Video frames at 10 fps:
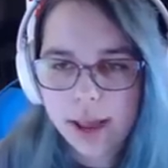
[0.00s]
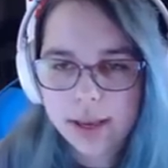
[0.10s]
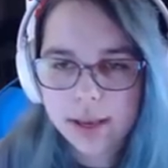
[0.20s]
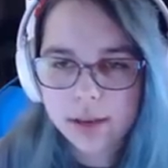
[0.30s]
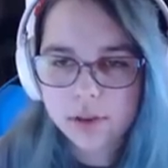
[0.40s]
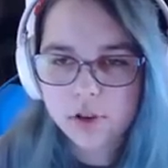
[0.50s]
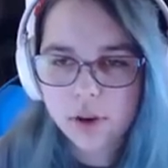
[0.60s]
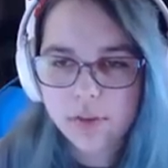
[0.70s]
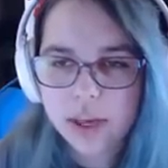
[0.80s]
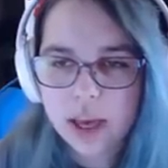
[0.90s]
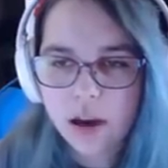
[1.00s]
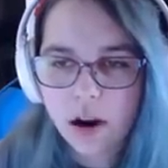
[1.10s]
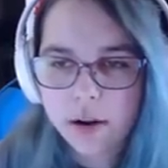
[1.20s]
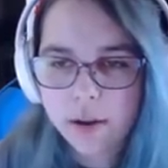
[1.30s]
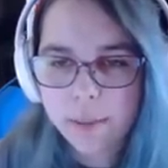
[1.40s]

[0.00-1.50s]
I can. Do you have a key card?